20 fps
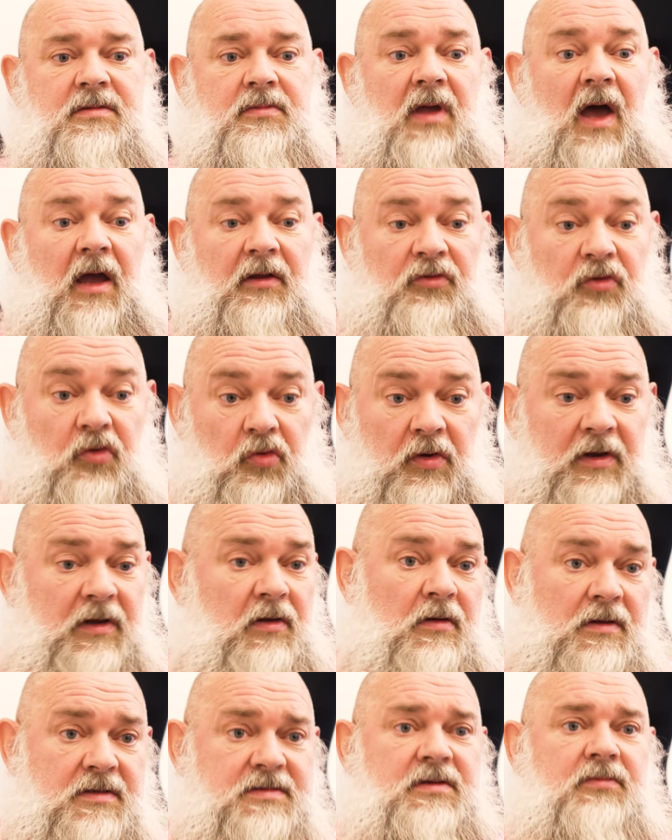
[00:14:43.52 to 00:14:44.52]
I do it
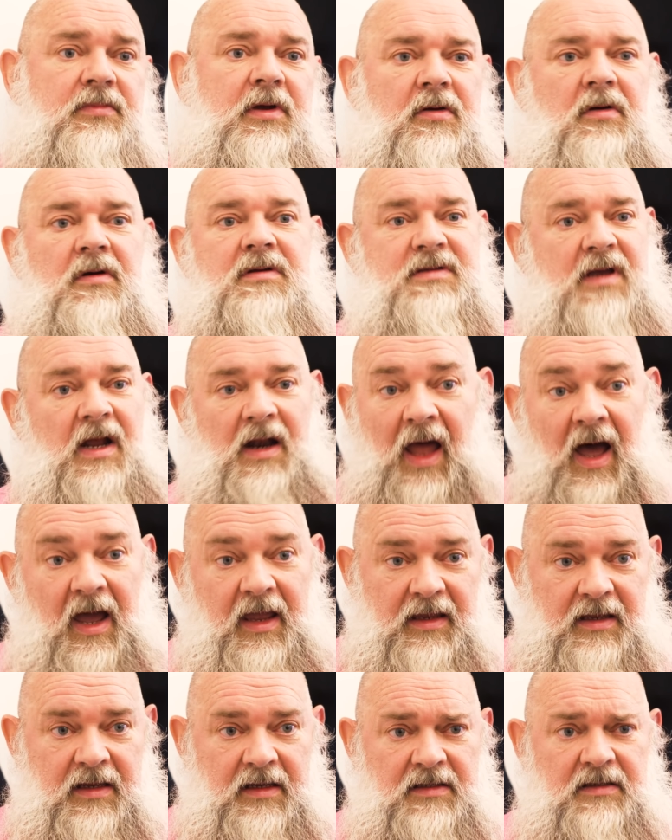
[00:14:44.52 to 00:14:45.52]
also because I
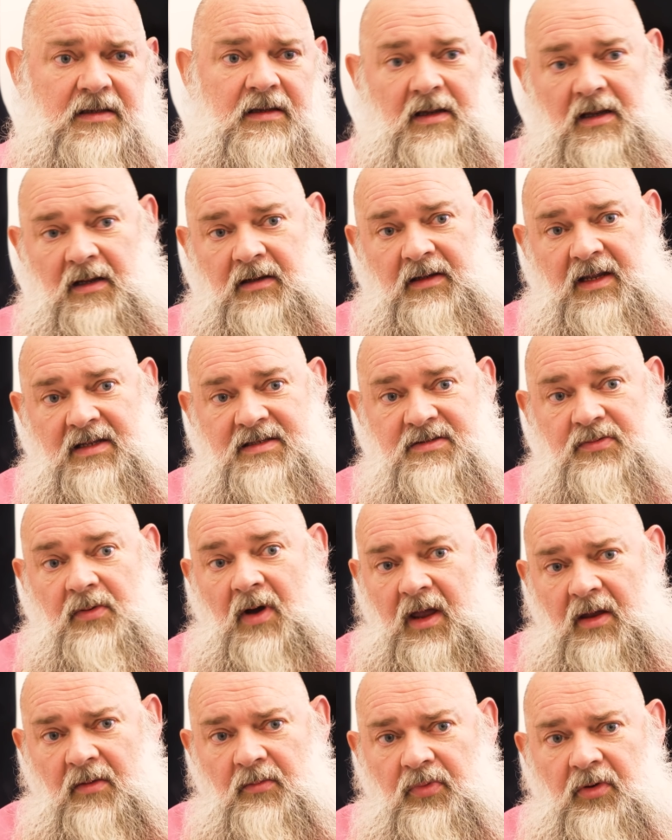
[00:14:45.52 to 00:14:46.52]
like it, and that's
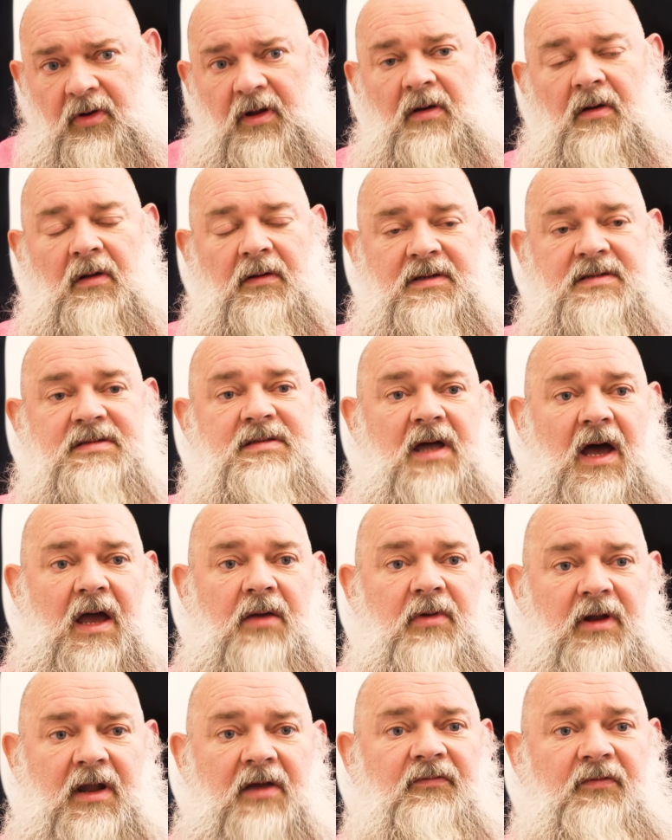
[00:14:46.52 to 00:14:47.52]
why I'm putting all this time
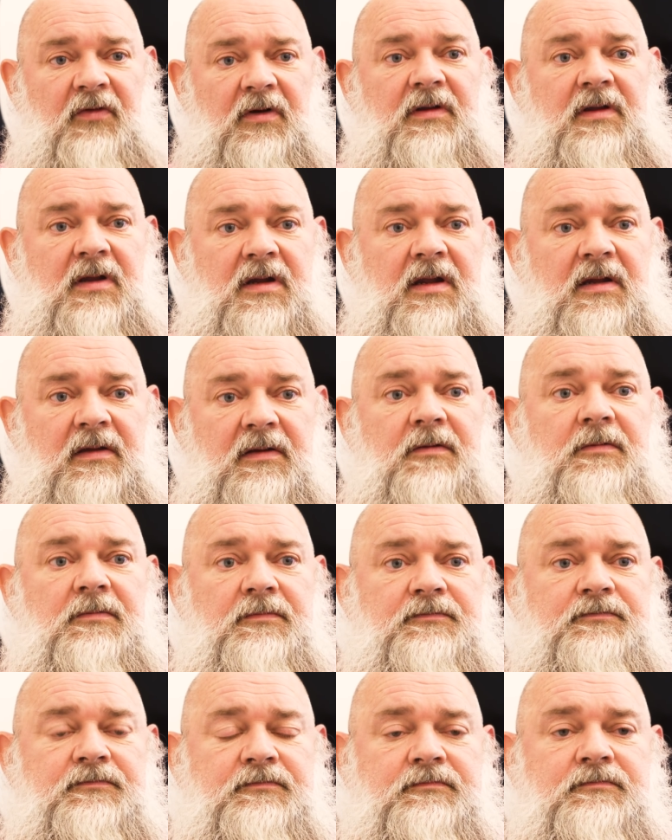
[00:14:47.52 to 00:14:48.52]
and effort in it.
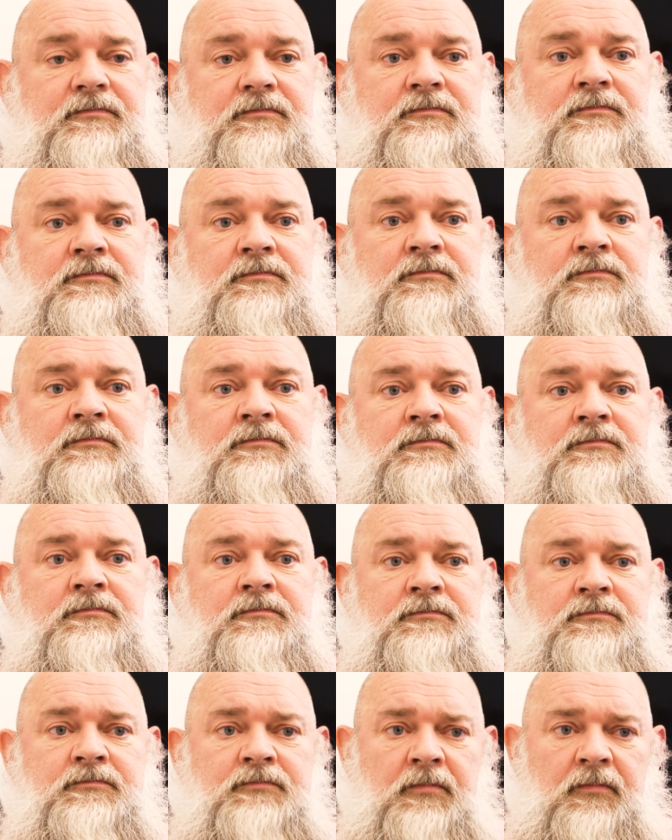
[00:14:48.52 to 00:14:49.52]
Yeah, so I
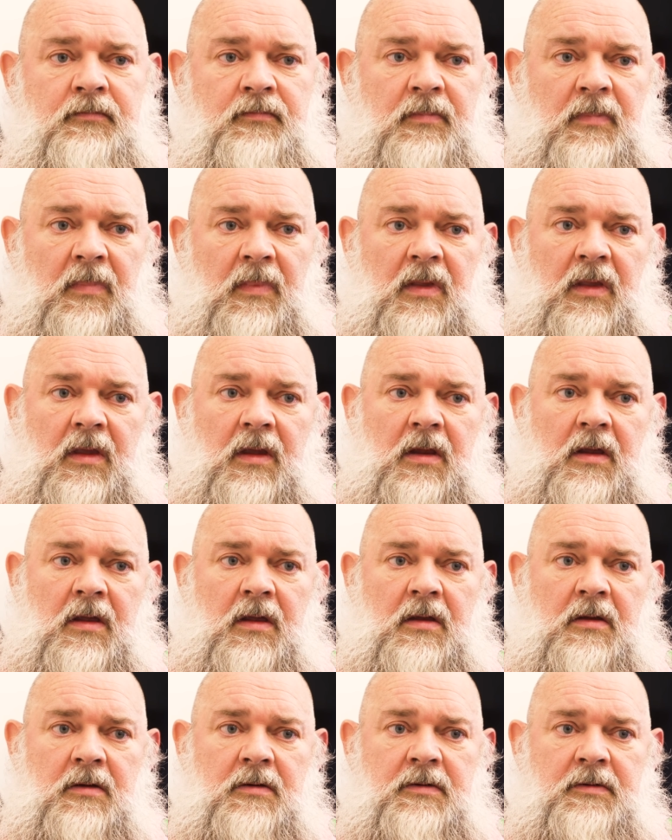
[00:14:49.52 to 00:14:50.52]
read in an
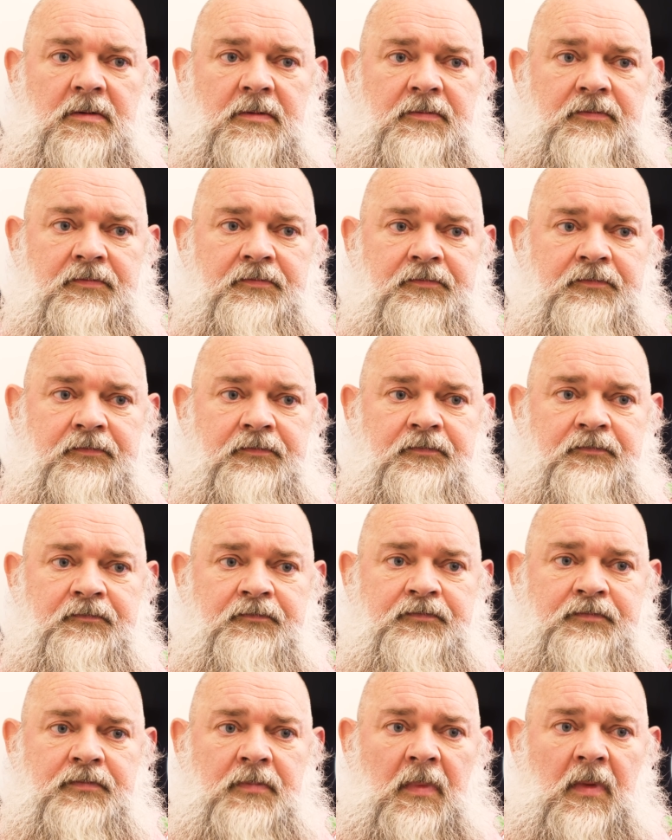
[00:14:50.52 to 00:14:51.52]
interview that you said
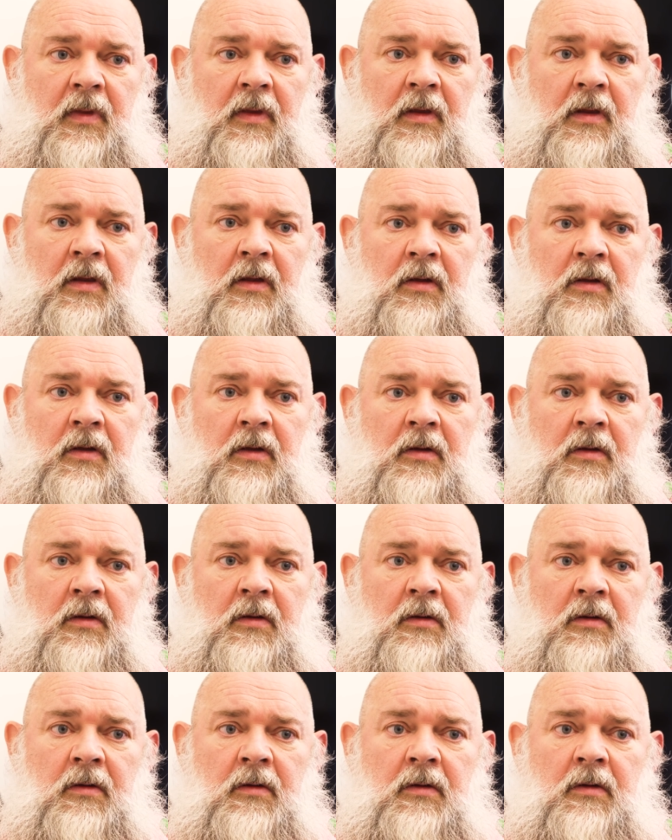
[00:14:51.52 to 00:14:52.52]
that you feel like you're
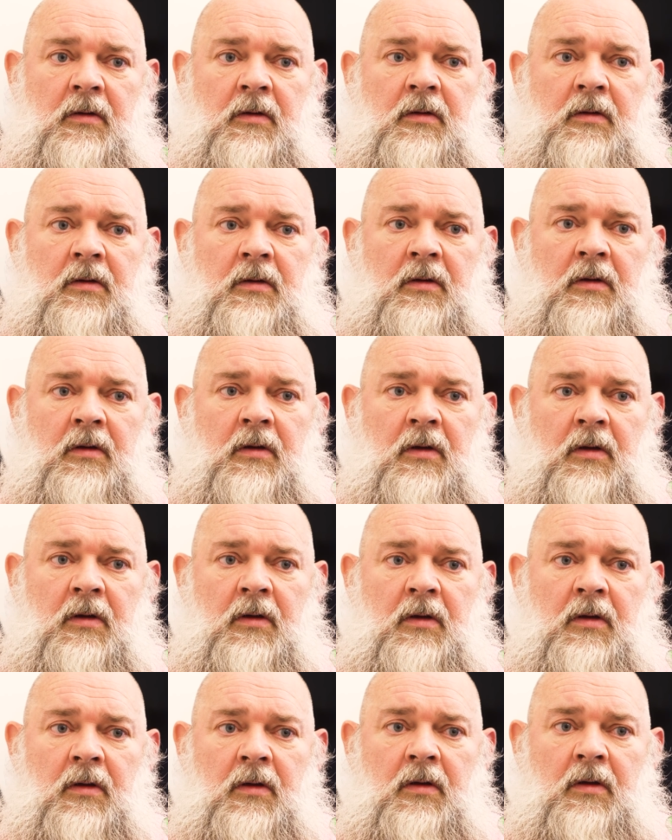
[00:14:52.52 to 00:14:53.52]
misunderstood
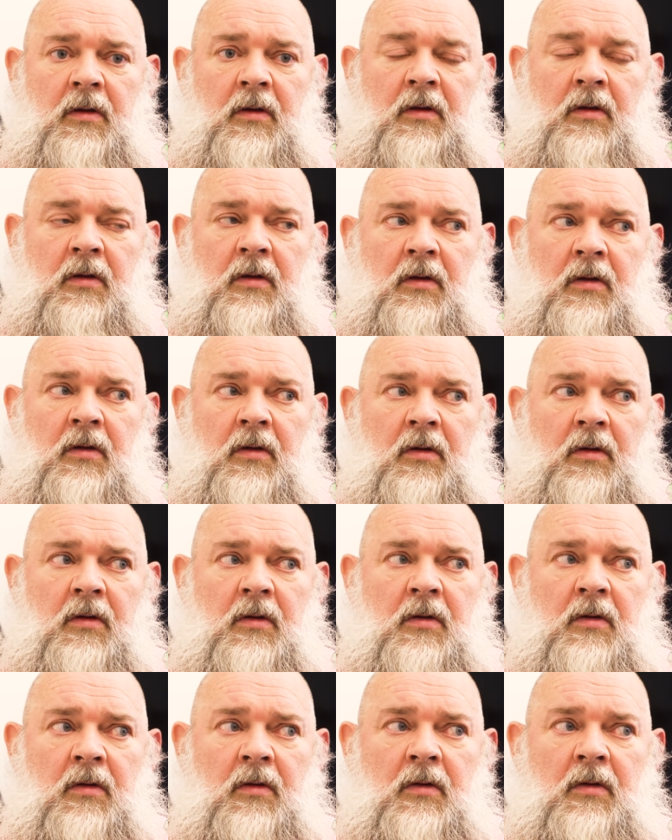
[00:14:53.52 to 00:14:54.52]
Why
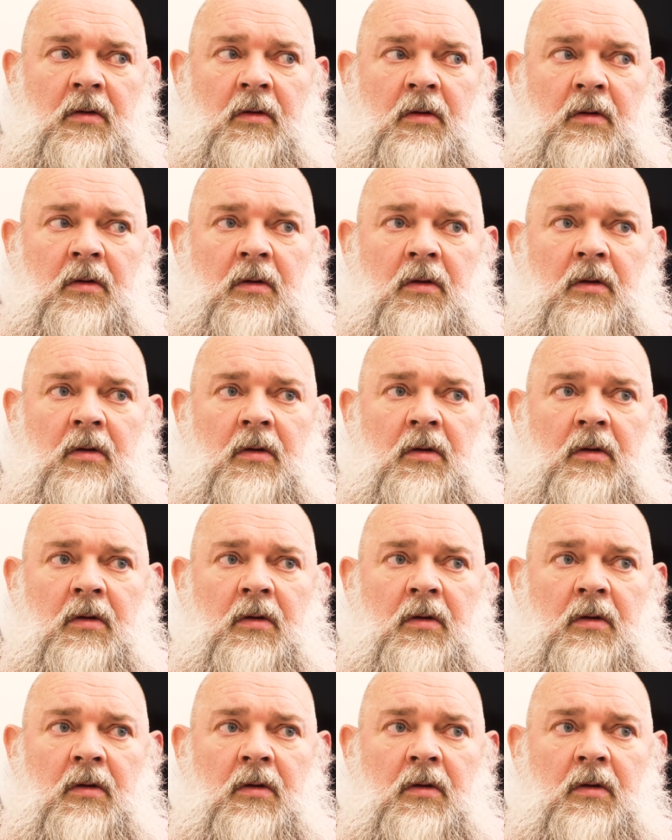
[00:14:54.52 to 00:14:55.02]
is that?